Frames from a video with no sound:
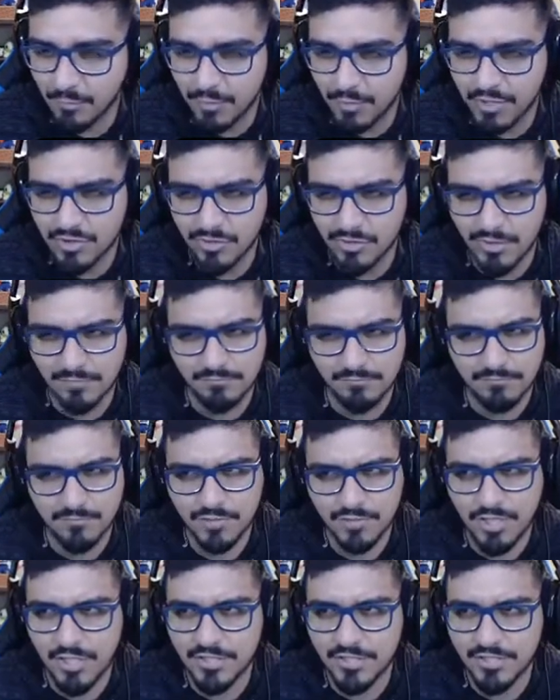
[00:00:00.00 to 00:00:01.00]
sure I
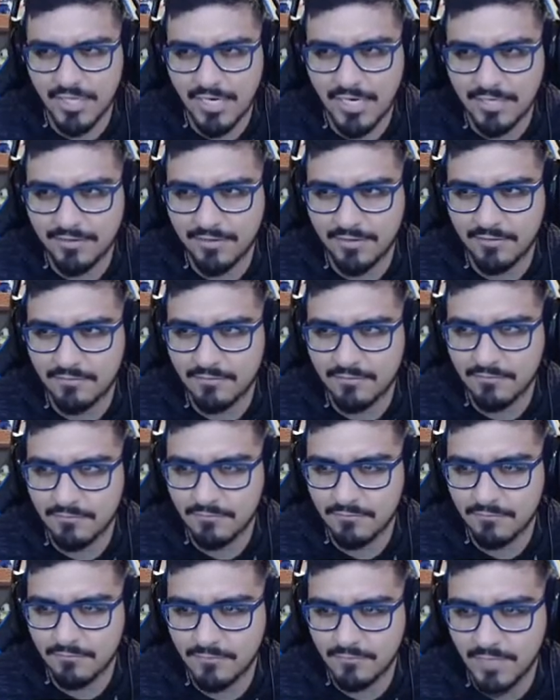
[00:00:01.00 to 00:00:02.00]
changed. I had the
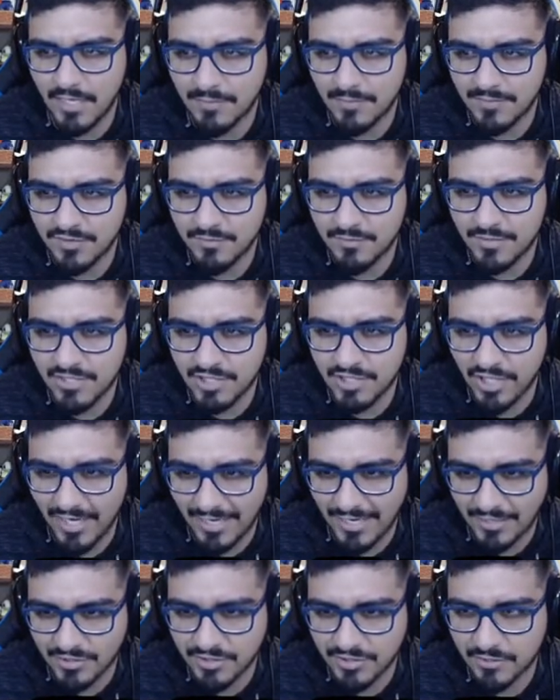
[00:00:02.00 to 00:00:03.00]
names be
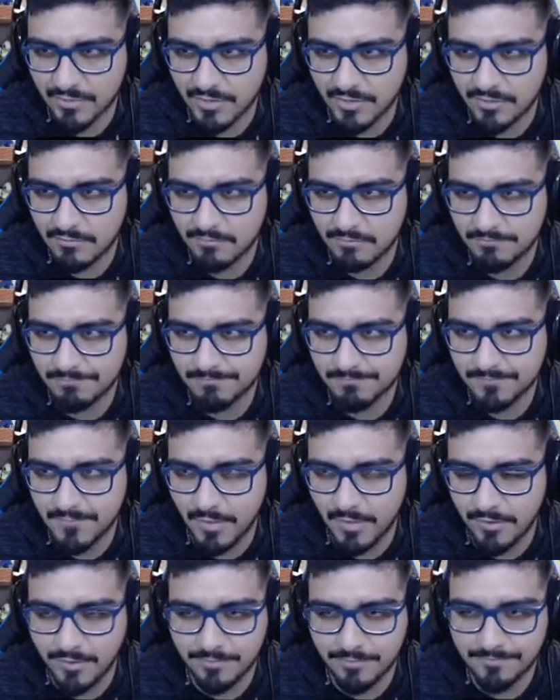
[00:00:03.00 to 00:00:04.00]
changed, but I
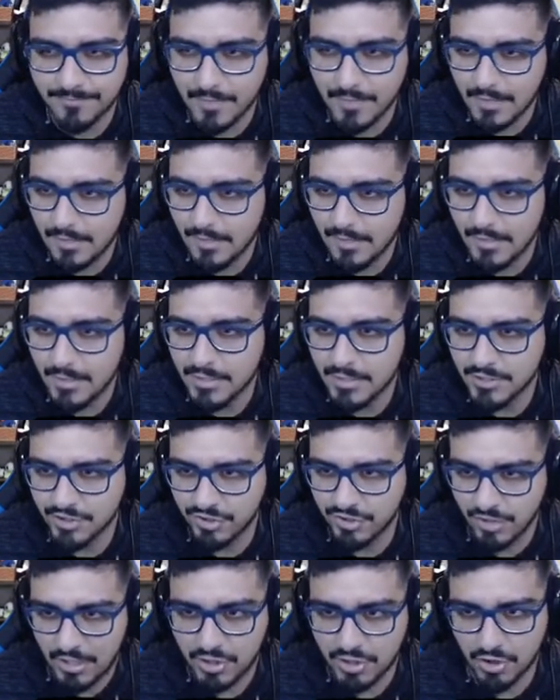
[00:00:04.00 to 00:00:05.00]
don't
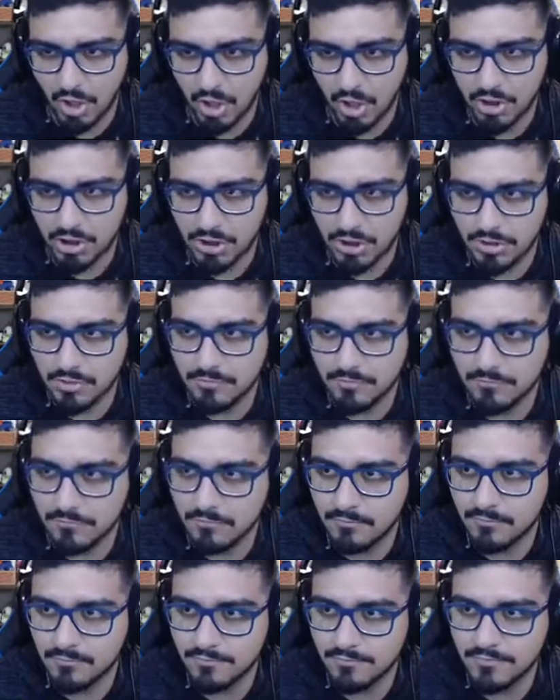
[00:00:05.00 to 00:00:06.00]
know. shock.
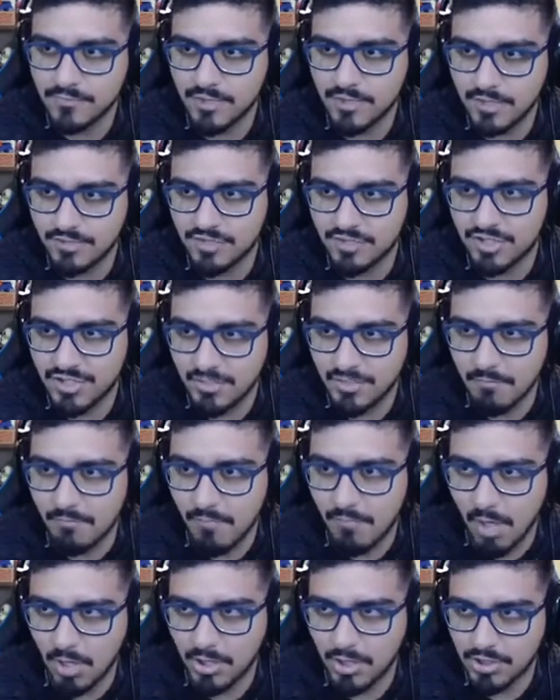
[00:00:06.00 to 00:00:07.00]
Get
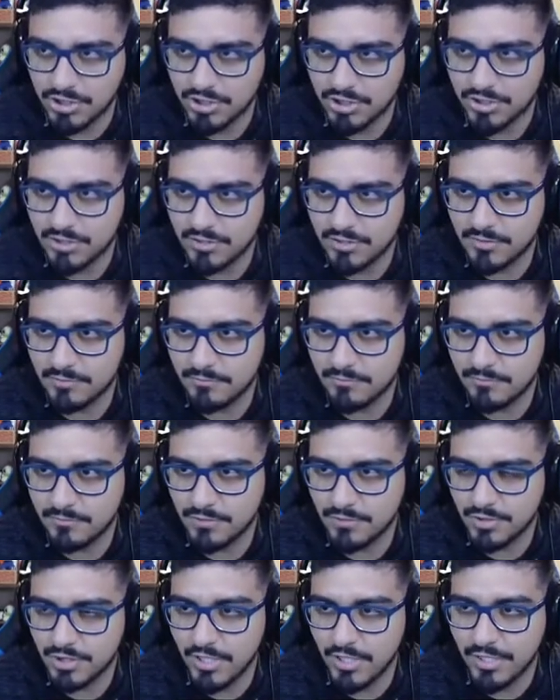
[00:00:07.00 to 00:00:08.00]
demolished.
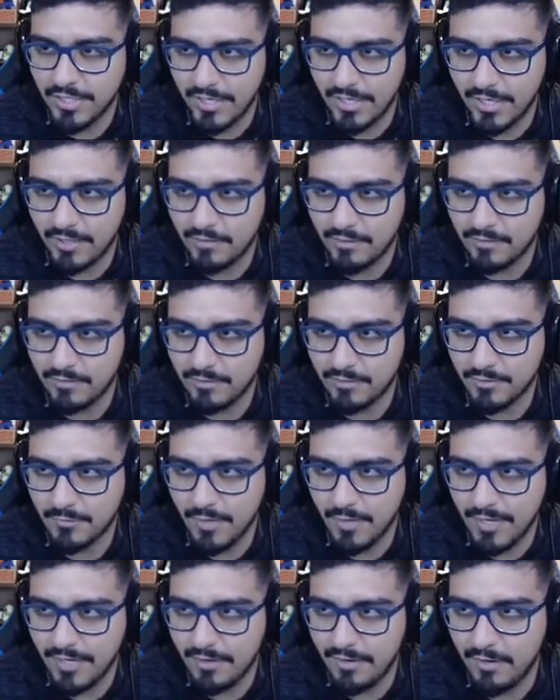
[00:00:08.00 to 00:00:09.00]
JK. You
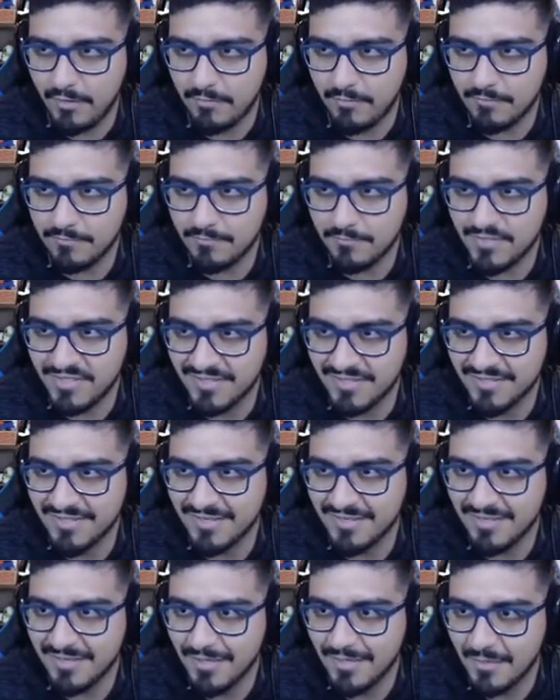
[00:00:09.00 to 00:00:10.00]
ate it up.
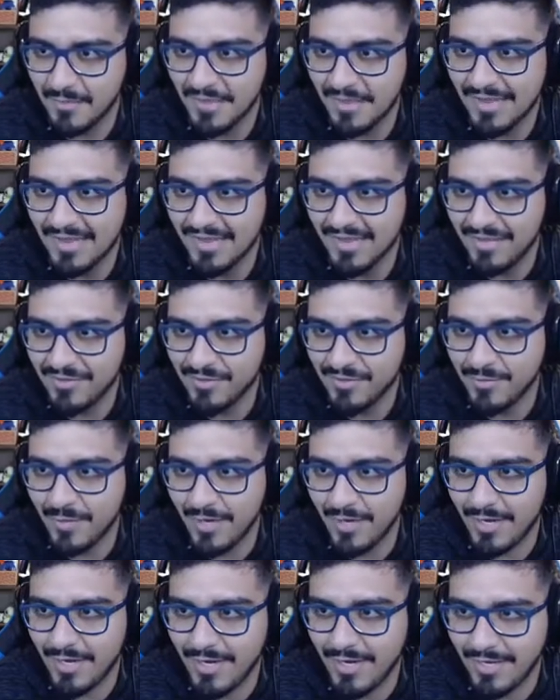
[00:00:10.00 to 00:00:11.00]
You
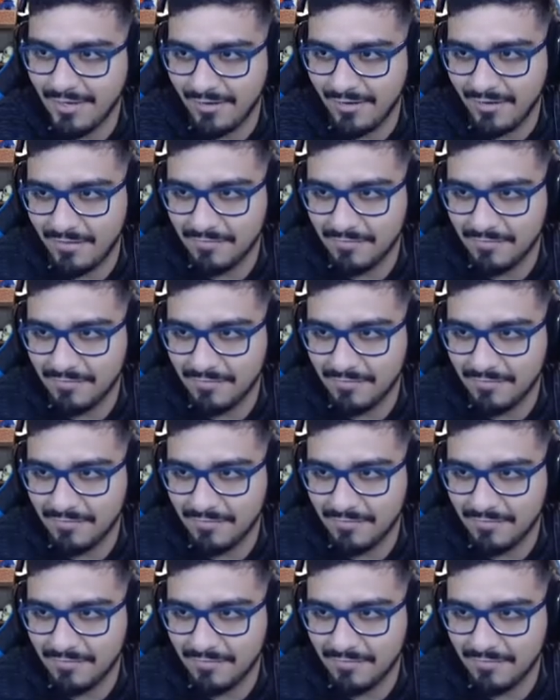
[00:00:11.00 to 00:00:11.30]
ate it up.